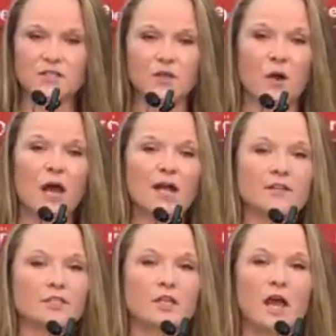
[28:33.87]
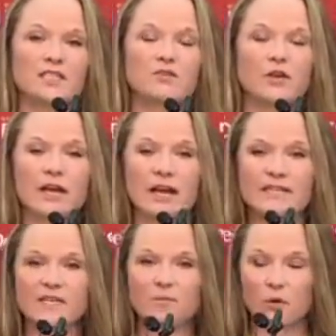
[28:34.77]
So there's lots of great
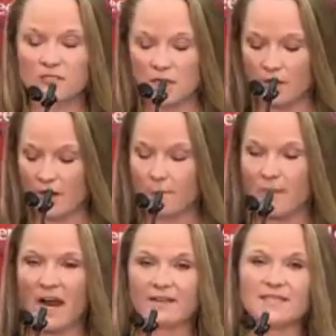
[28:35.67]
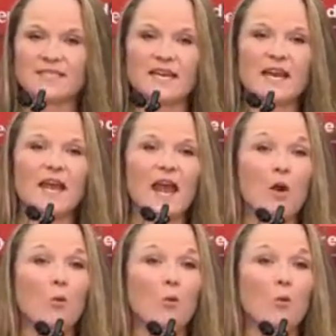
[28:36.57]
ideas posted on there by the city